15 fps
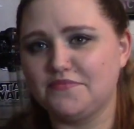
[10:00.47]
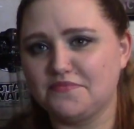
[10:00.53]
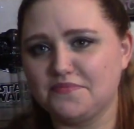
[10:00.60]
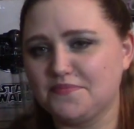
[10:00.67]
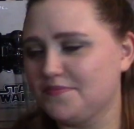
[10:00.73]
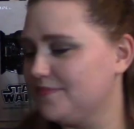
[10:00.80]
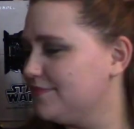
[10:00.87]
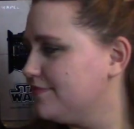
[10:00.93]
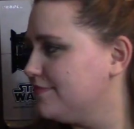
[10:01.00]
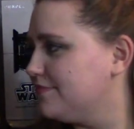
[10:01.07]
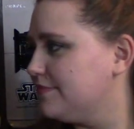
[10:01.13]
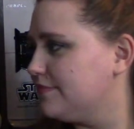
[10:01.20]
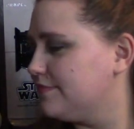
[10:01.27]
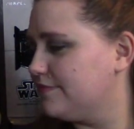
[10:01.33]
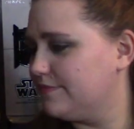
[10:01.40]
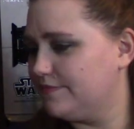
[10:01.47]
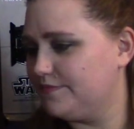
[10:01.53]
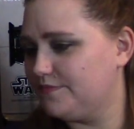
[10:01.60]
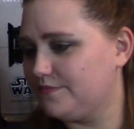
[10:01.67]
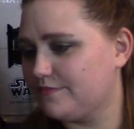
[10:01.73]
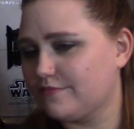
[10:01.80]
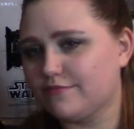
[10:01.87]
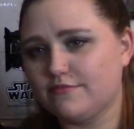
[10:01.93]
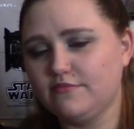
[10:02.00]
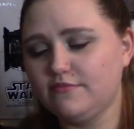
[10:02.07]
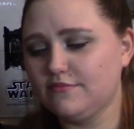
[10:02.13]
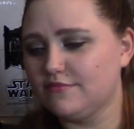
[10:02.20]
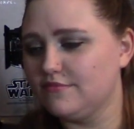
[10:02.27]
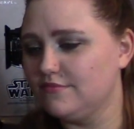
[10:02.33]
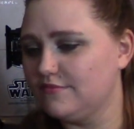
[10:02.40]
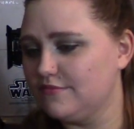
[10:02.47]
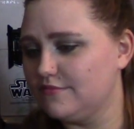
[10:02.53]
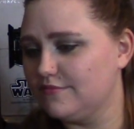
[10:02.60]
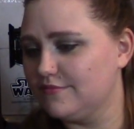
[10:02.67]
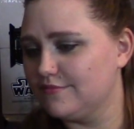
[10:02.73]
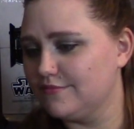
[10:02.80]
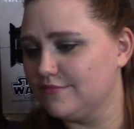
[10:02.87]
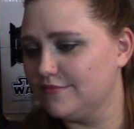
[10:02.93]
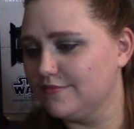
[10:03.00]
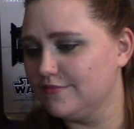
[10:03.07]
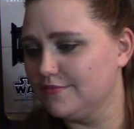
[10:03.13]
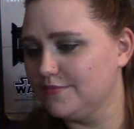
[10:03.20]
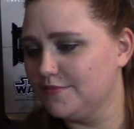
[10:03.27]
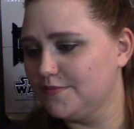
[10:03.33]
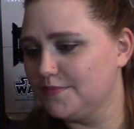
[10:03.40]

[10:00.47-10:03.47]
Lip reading: This person isn't speaking.